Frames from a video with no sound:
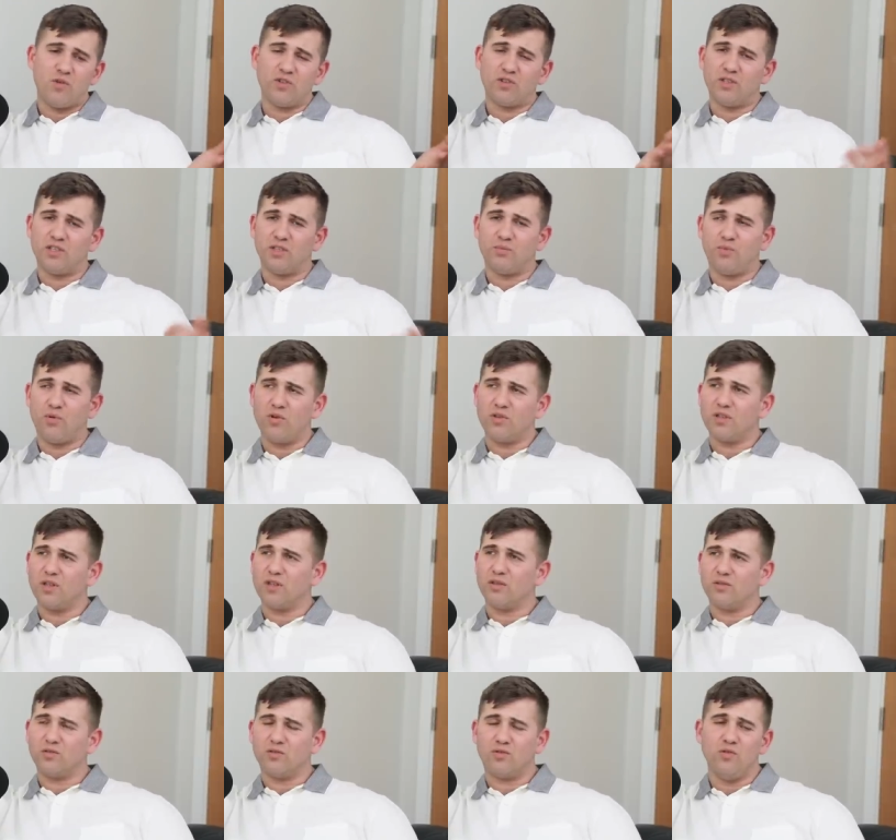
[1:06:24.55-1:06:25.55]
Most of these boys
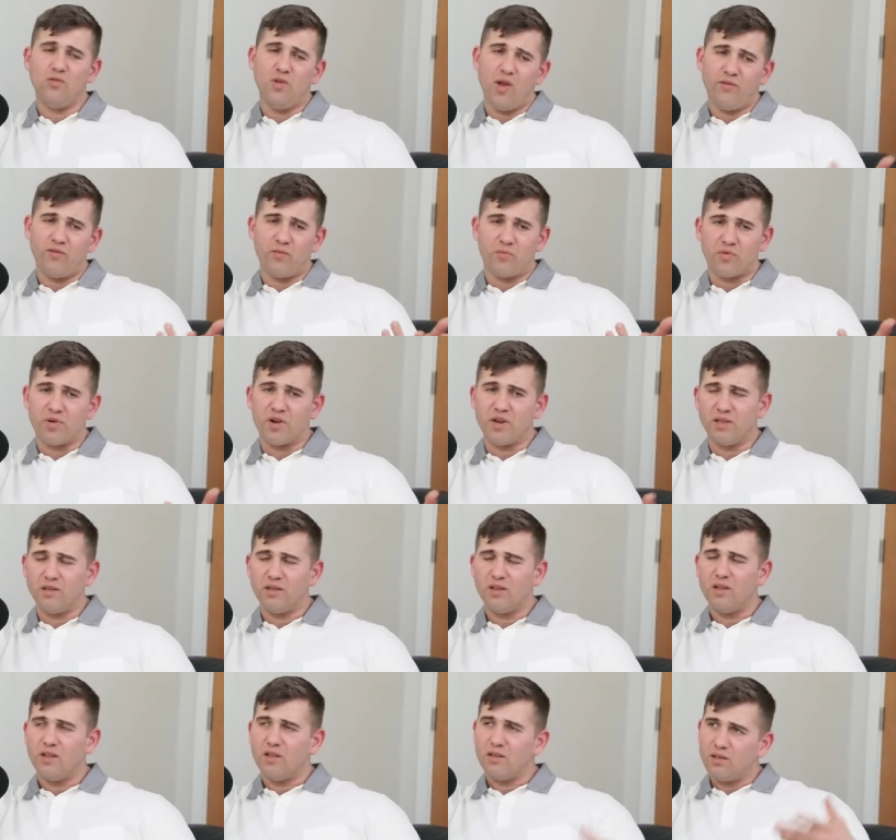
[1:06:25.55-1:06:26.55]
that do have a
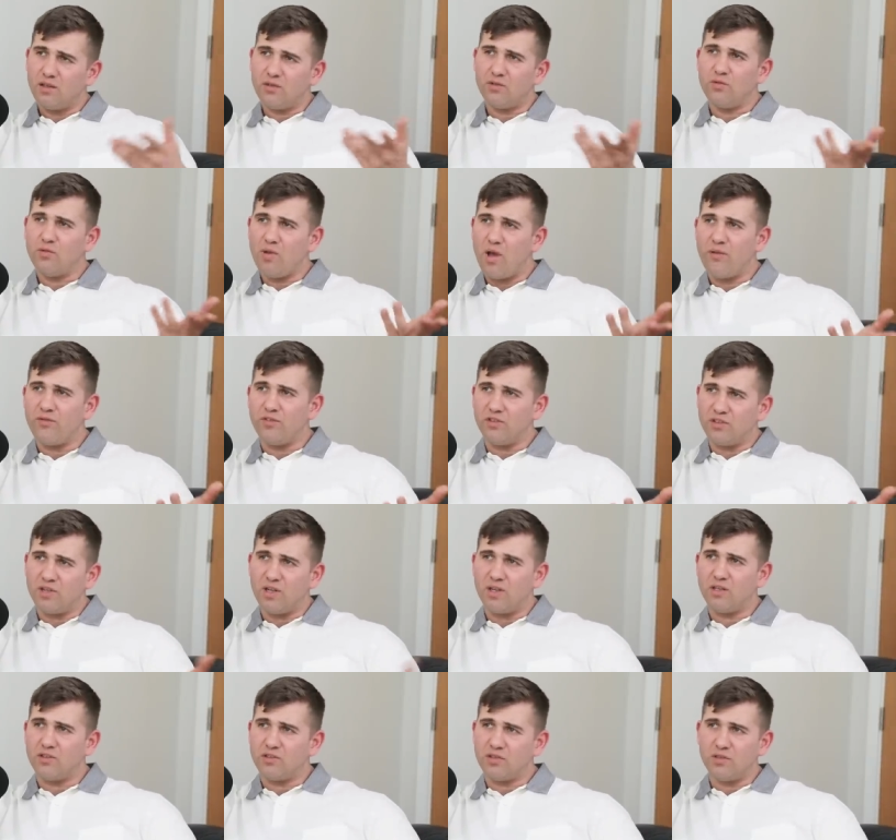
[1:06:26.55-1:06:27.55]
brain, they do have
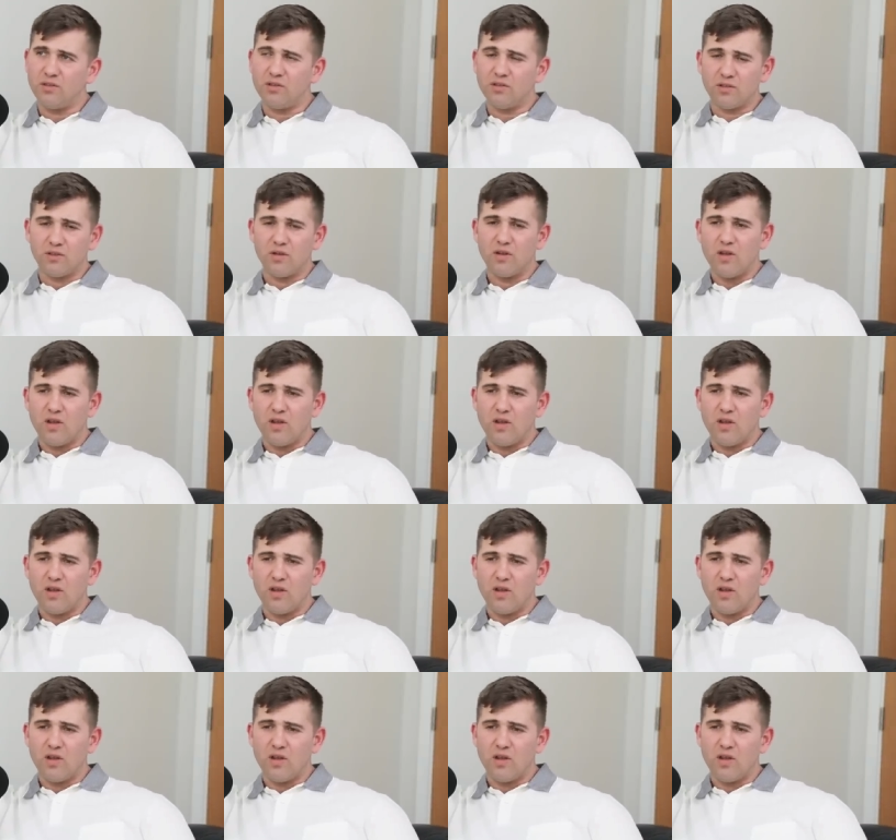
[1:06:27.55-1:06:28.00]
intelligence,